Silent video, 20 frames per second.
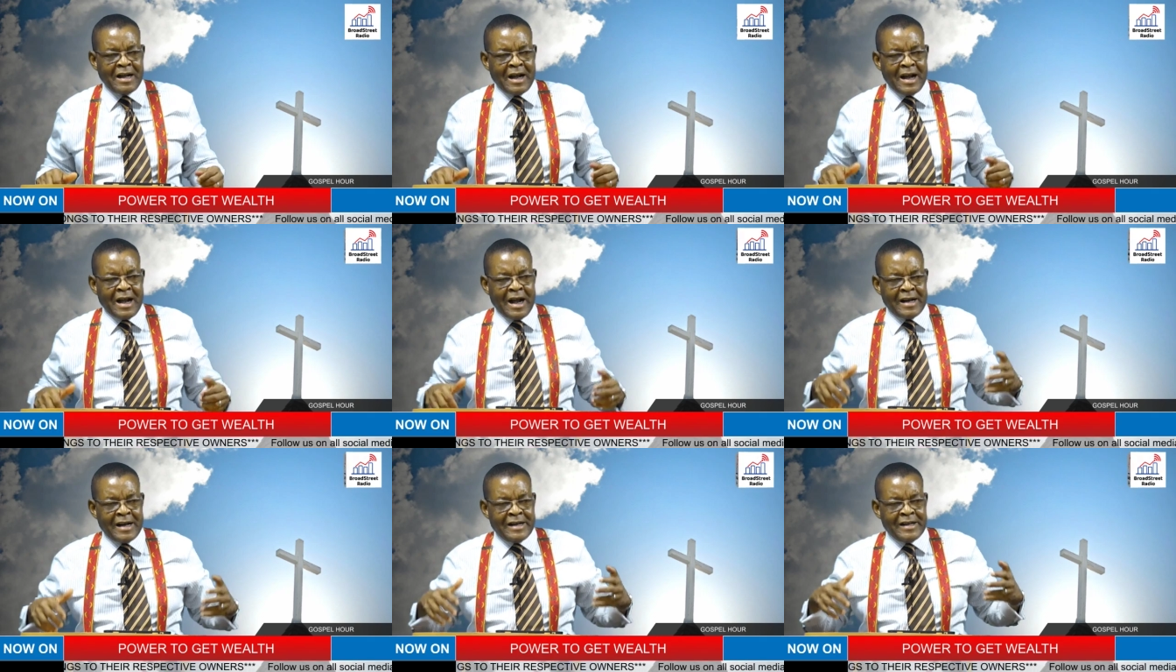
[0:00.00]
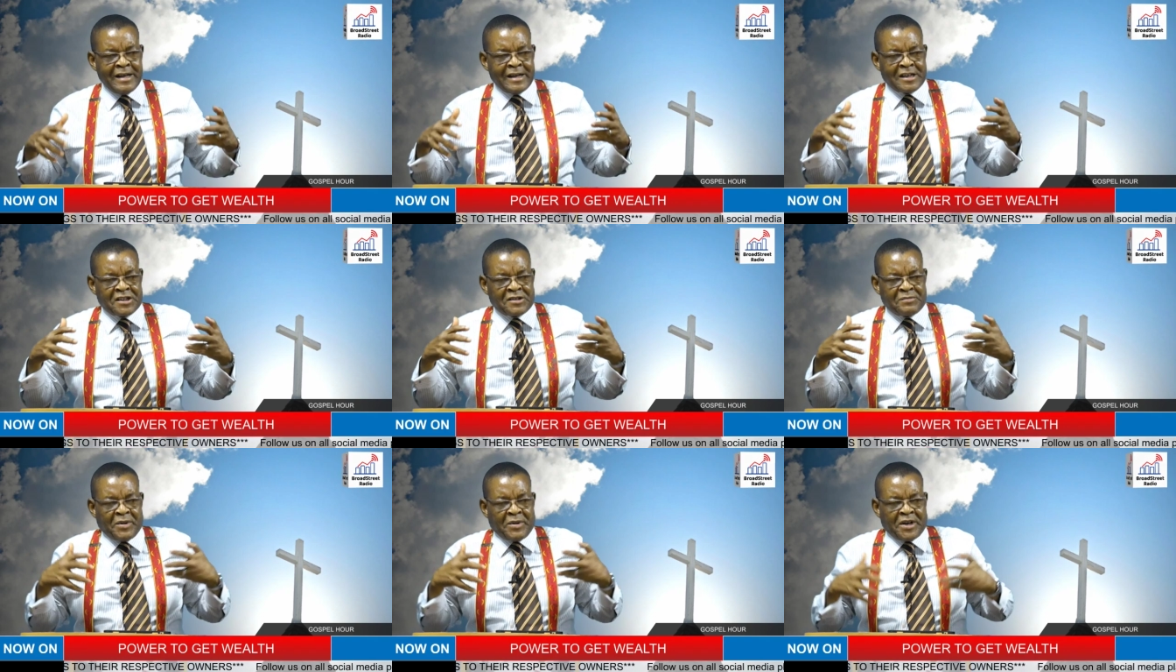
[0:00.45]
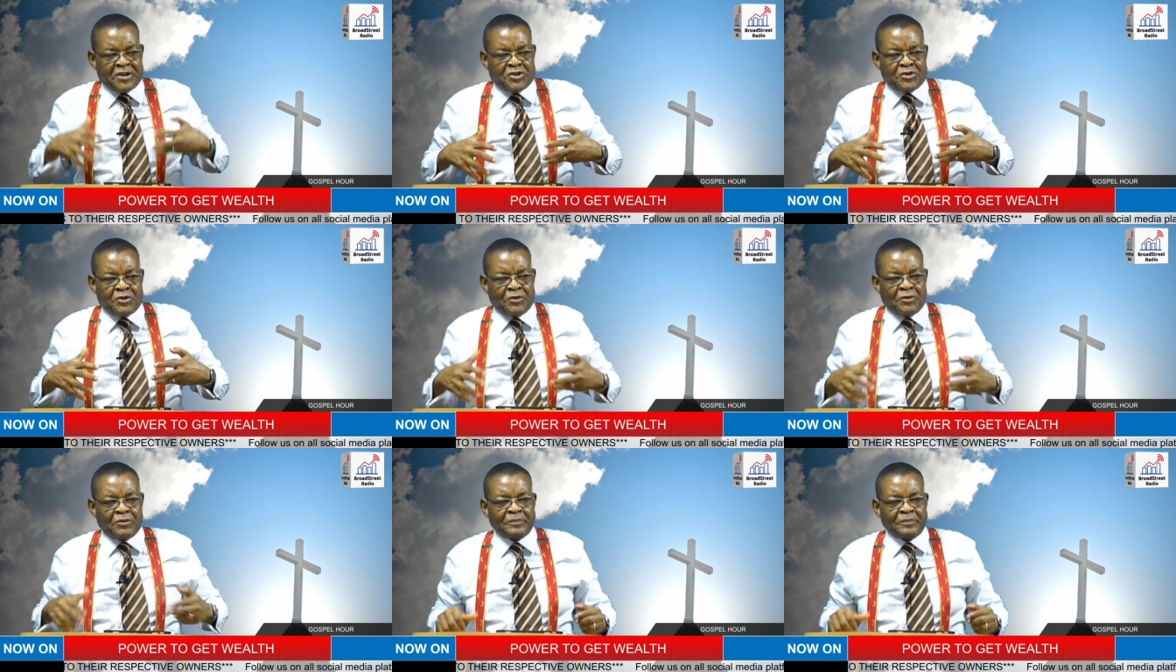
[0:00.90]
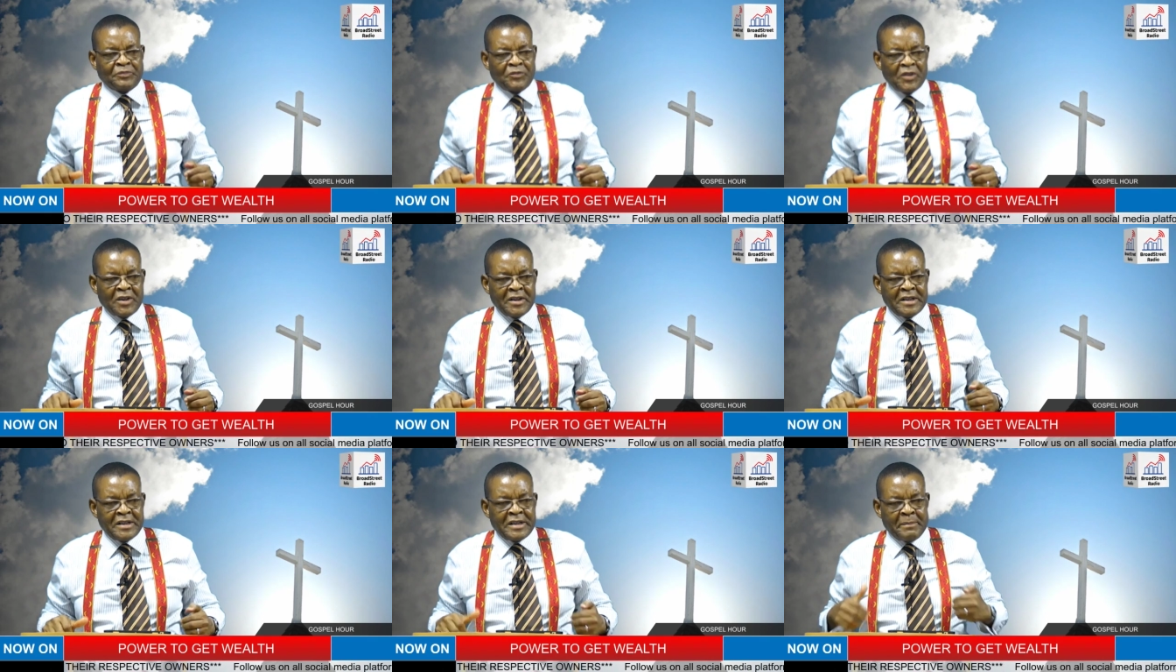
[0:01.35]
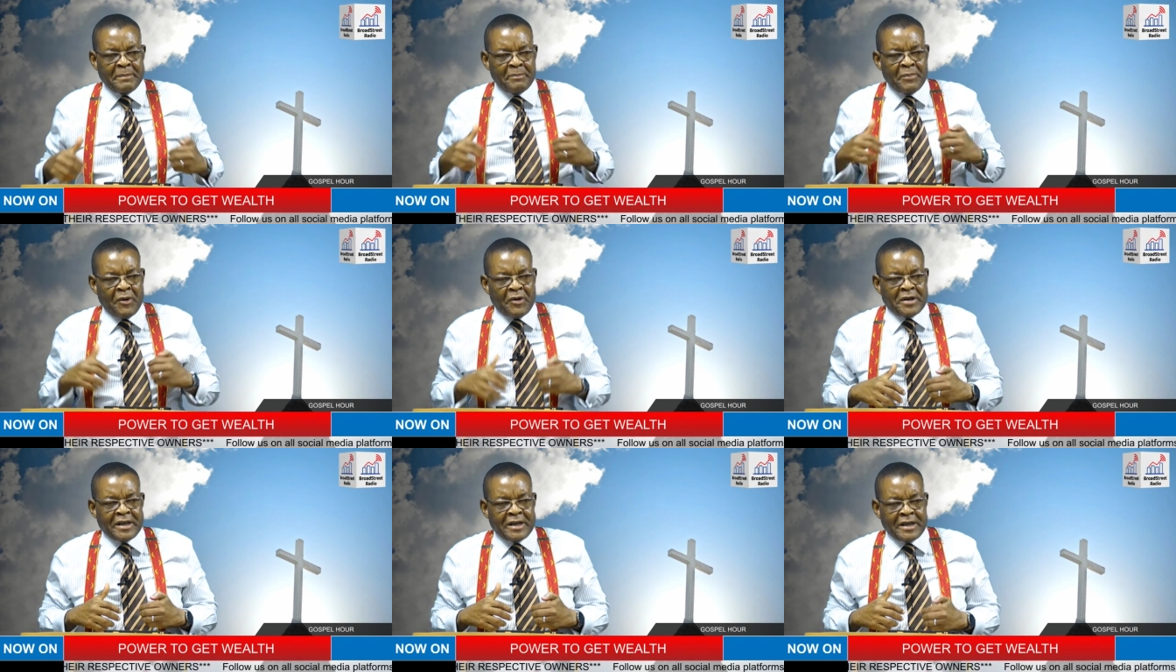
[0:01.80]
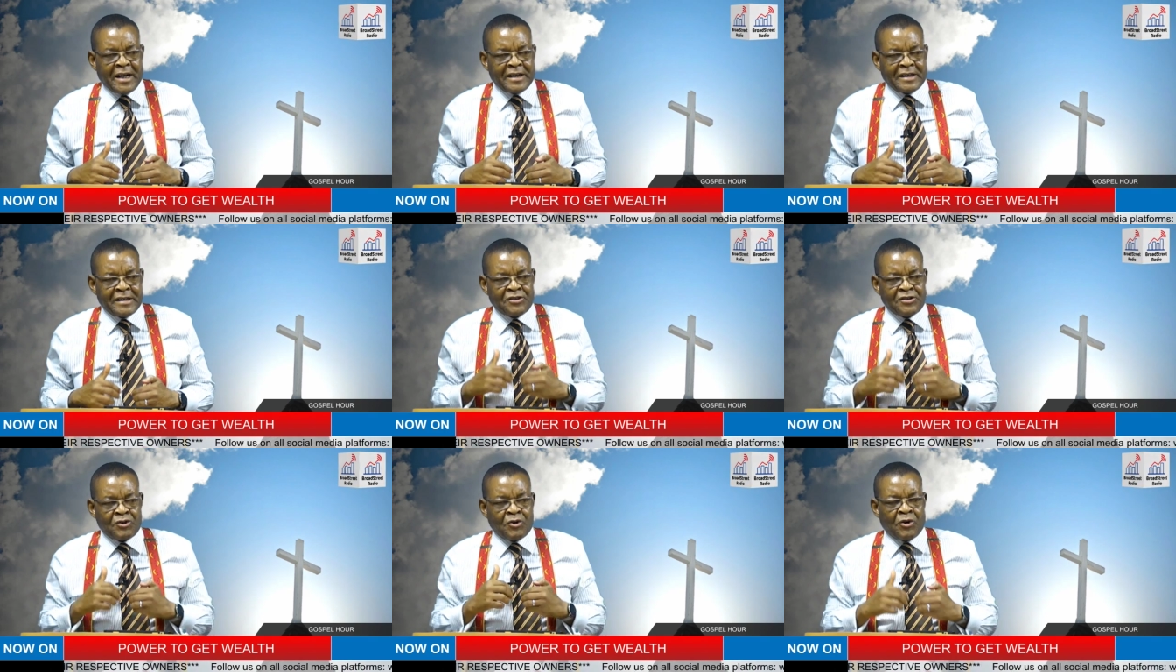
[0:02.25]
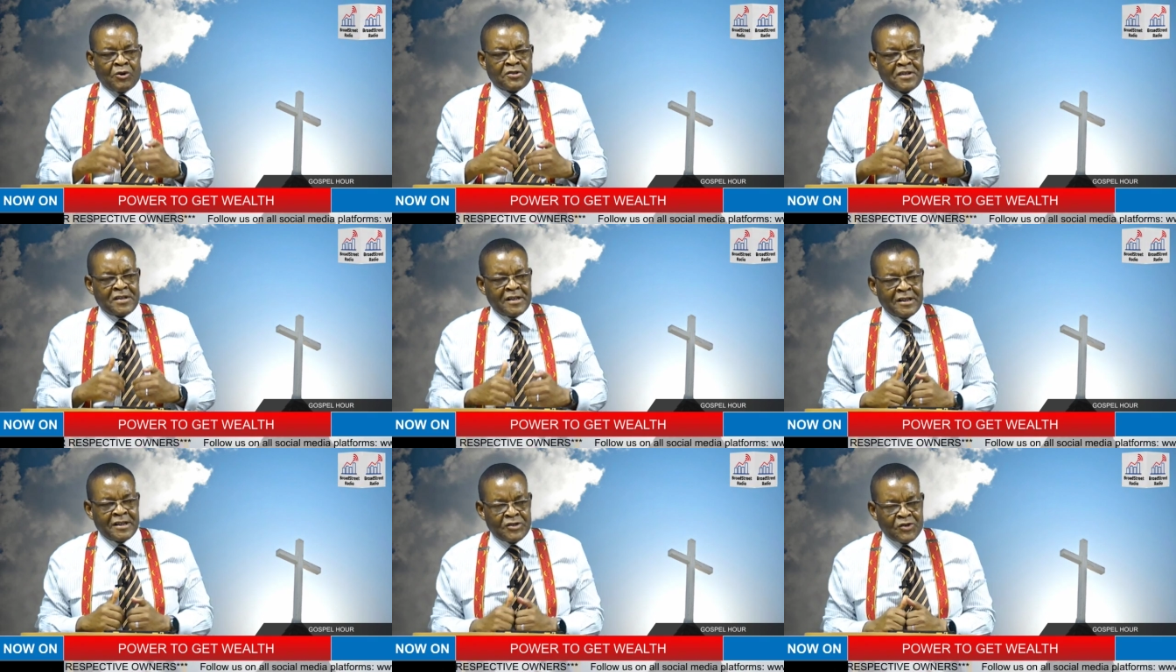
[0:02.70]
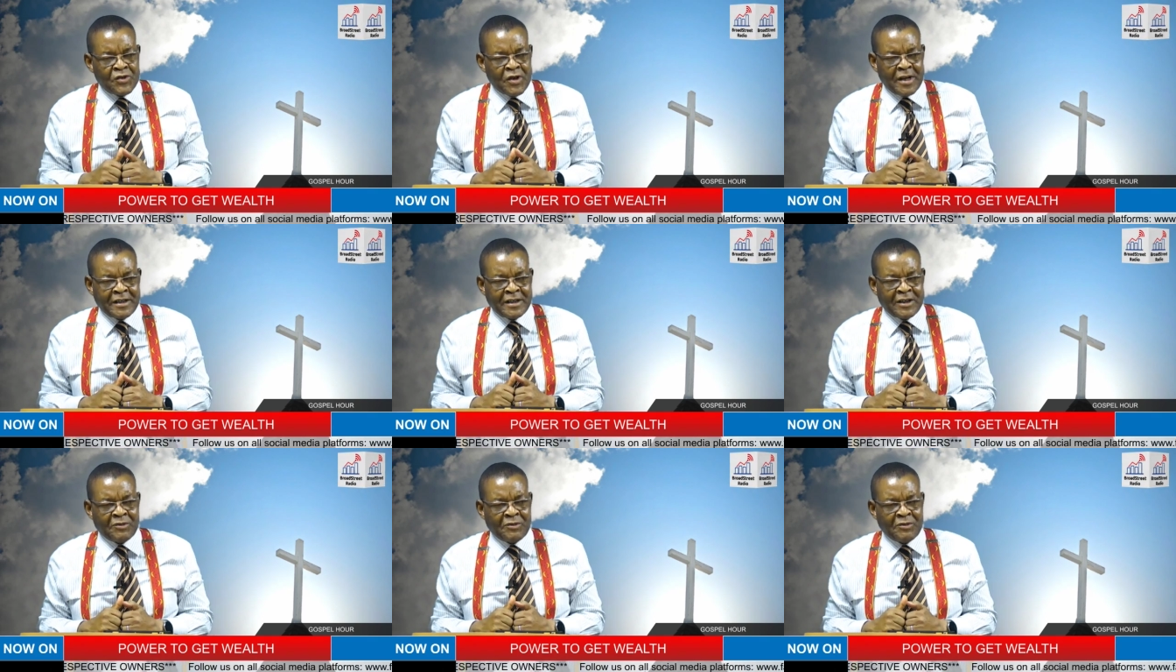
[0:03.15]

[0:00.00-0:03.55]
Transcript: and the expression in the body that is called CSU Anyang,